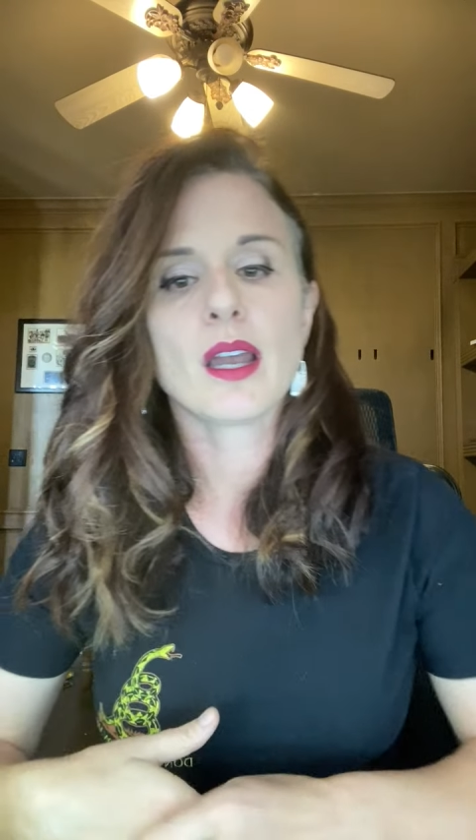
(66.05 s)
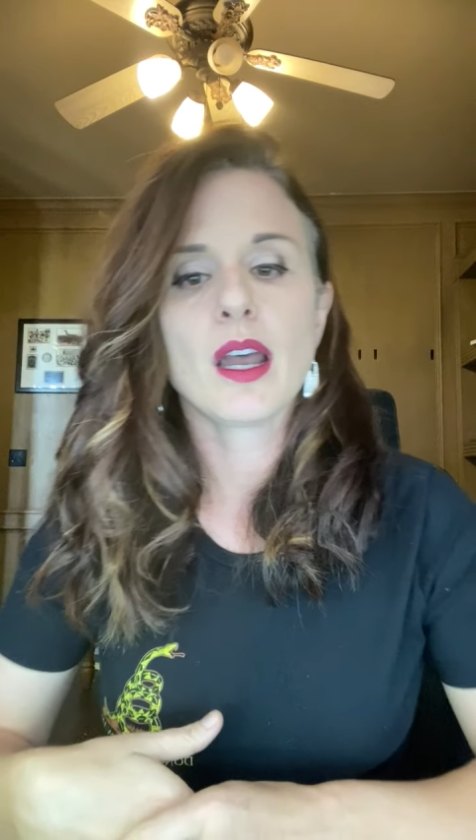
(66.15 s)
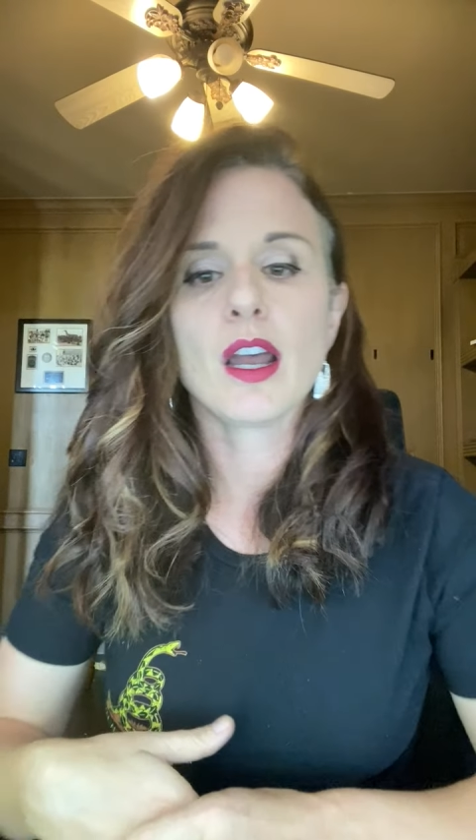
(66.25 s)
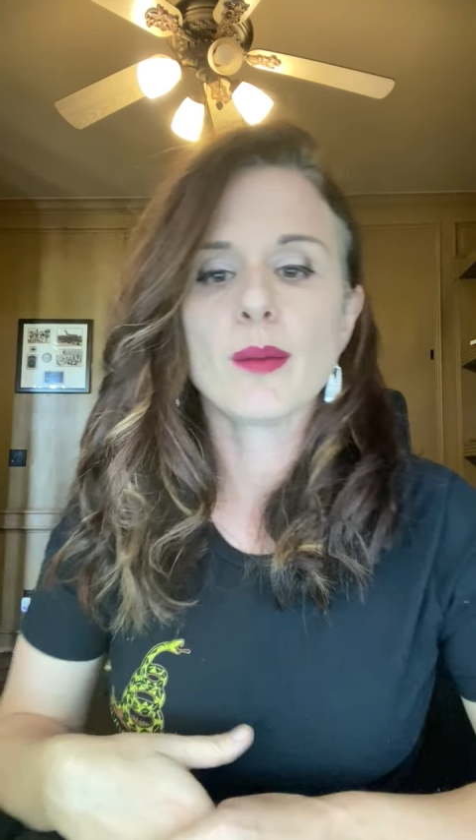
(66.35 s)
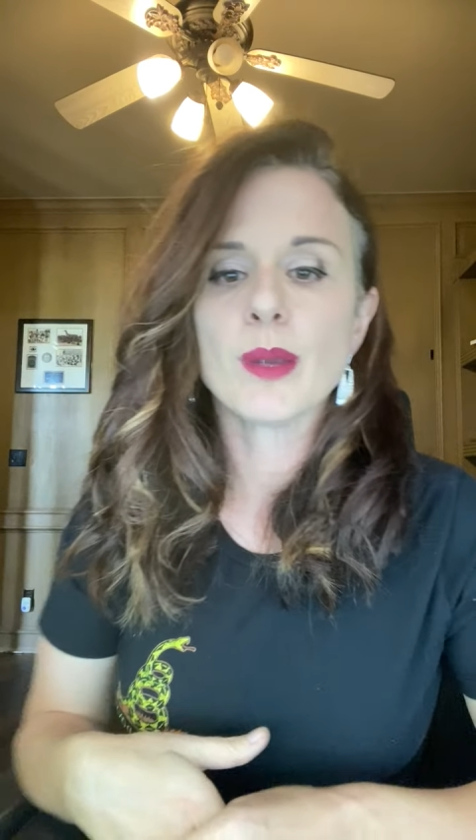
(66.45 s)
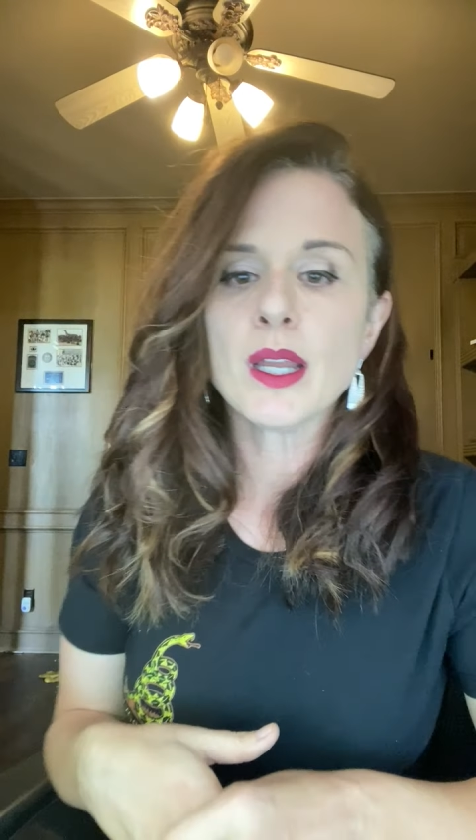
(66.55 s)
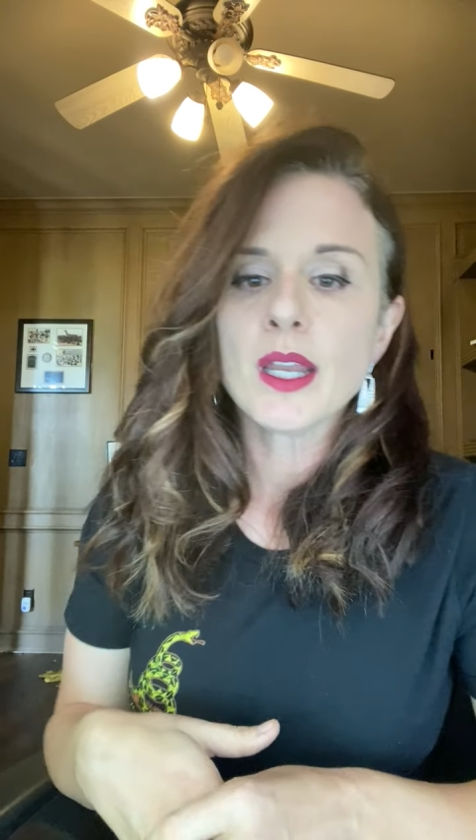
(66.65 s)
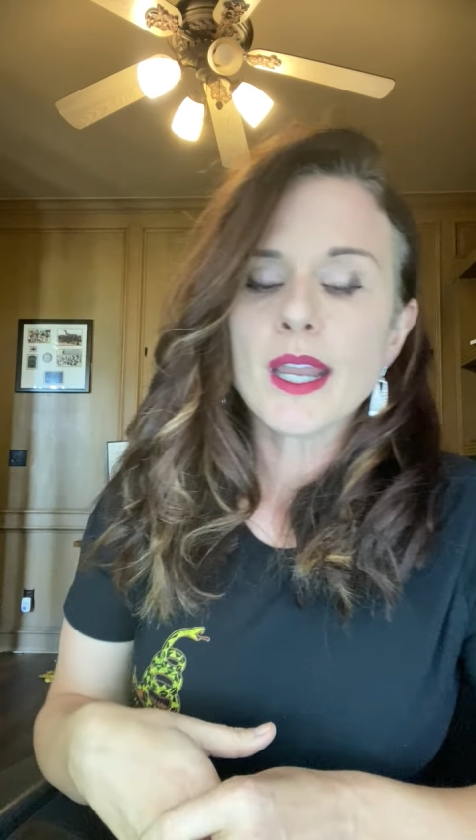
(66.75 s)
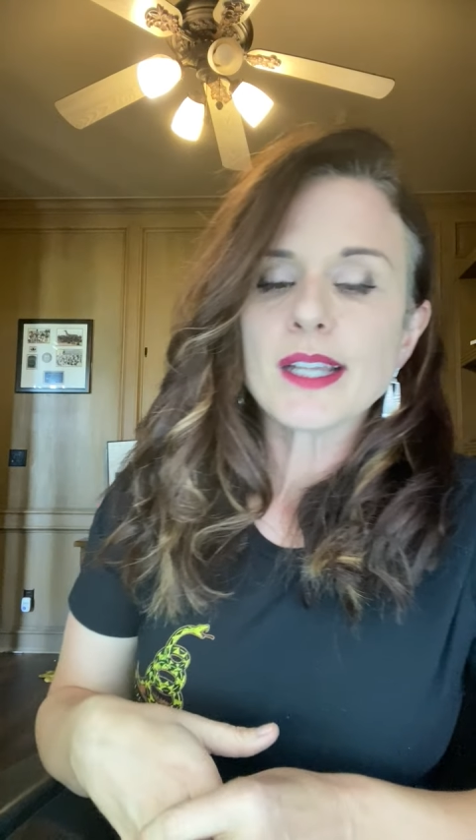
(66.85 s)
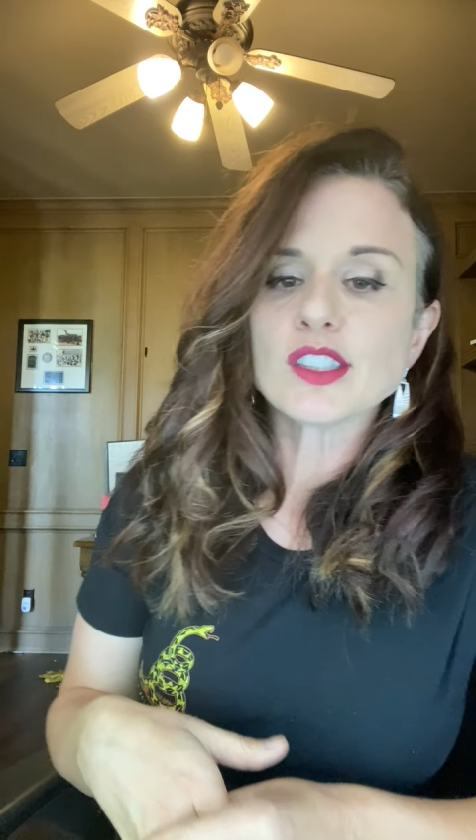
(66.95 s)

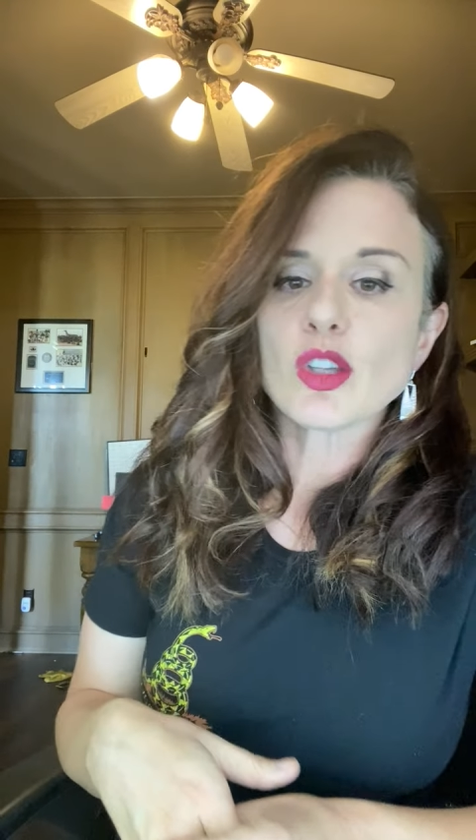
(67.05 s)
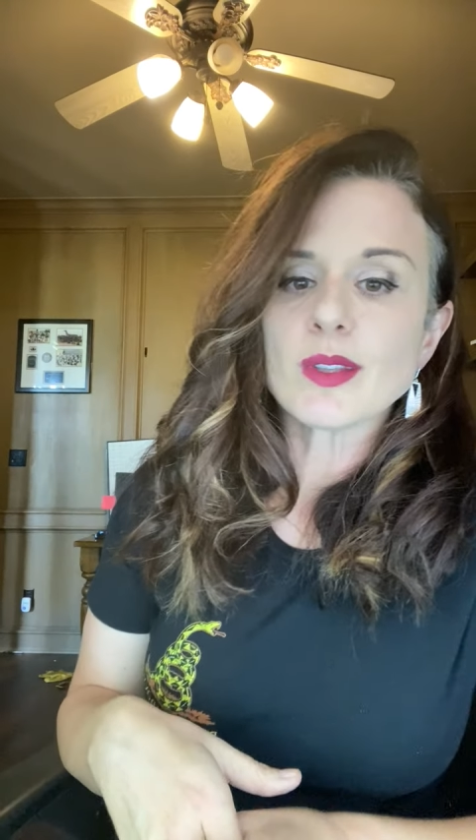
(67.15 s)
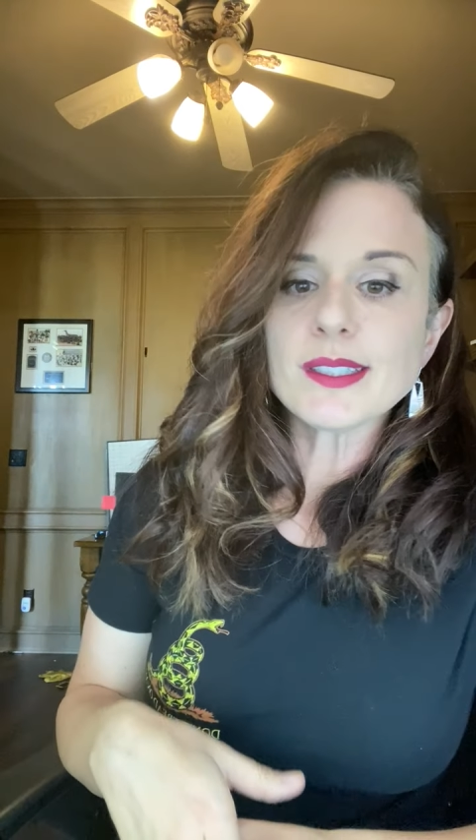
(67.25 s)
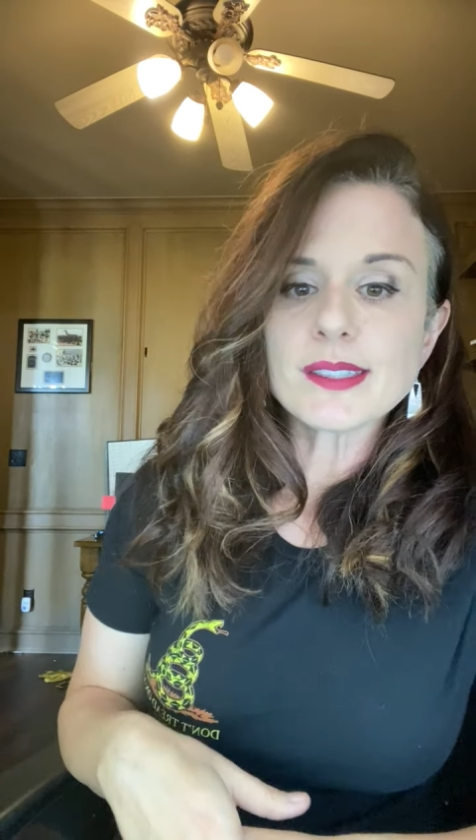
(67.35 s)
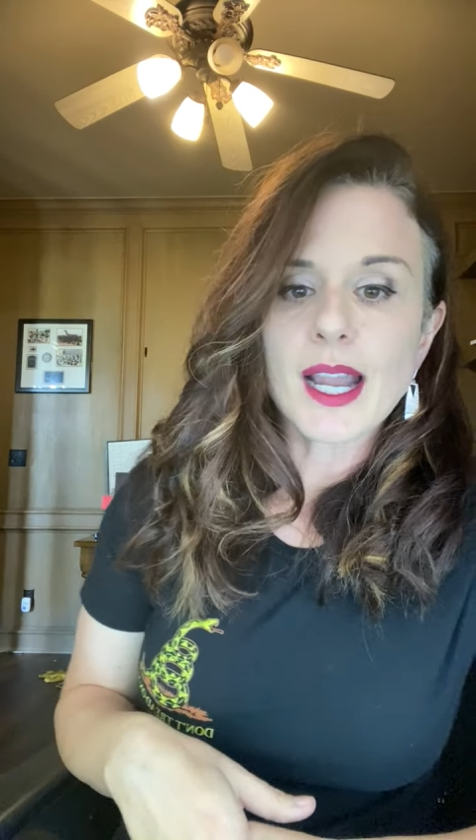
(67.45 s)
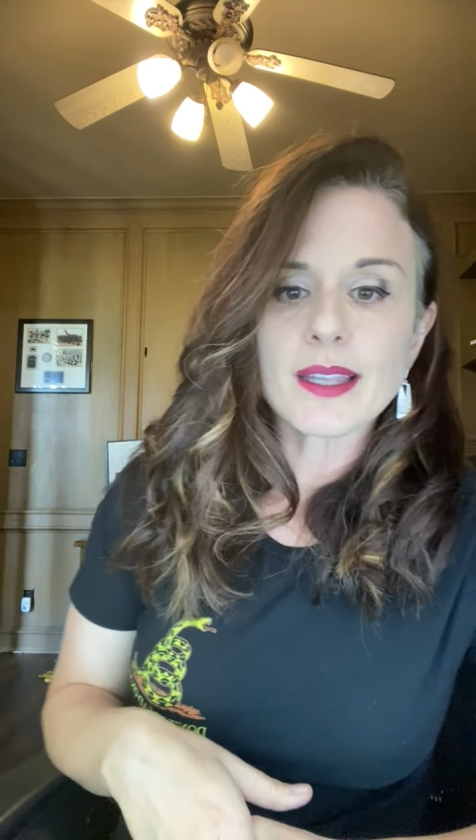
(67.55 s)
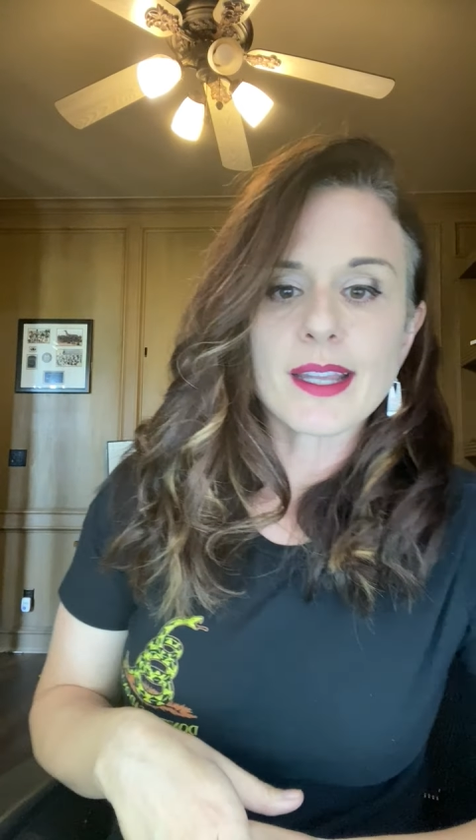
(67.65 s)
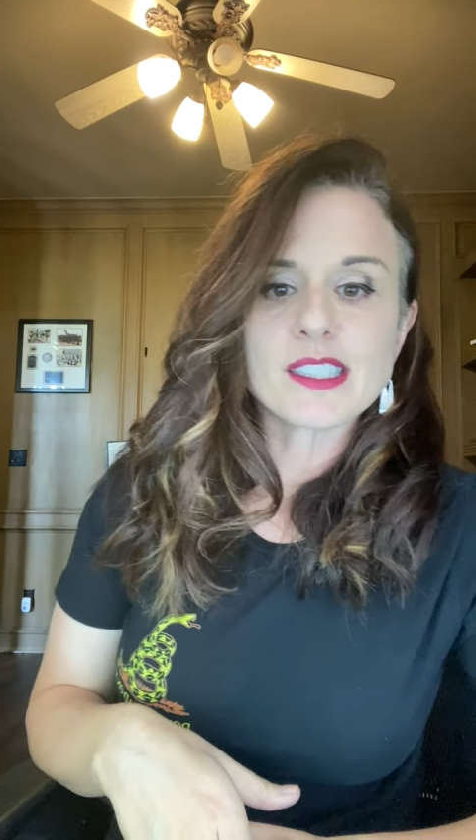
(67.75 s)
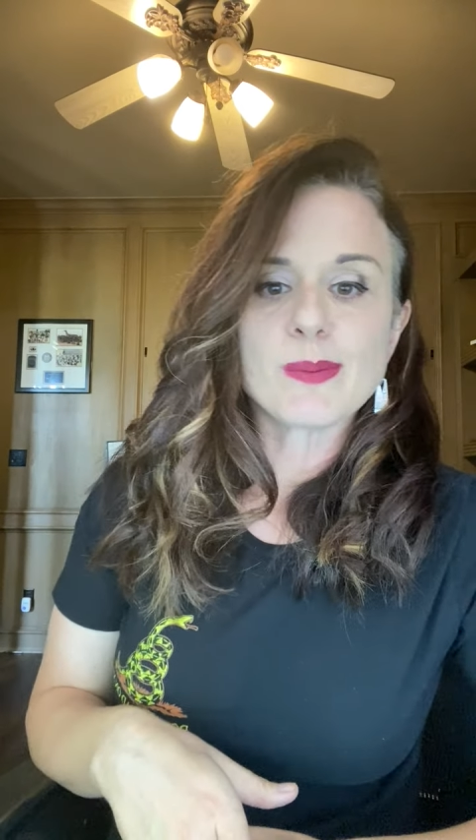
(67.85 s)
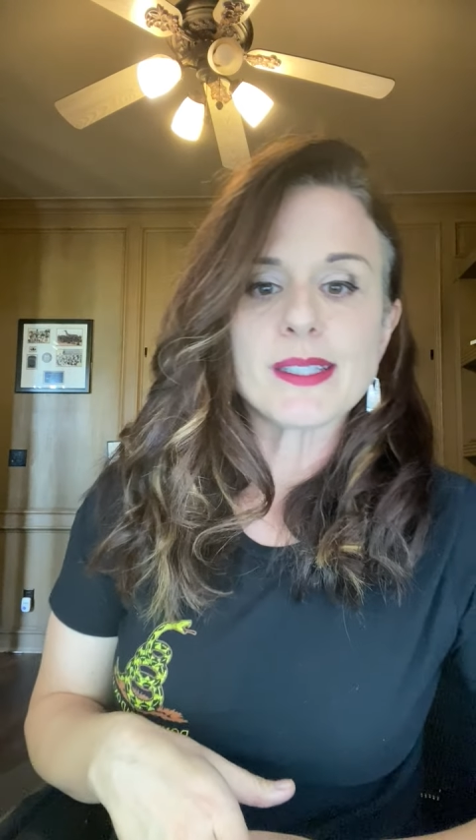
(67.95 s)
And so these guidelines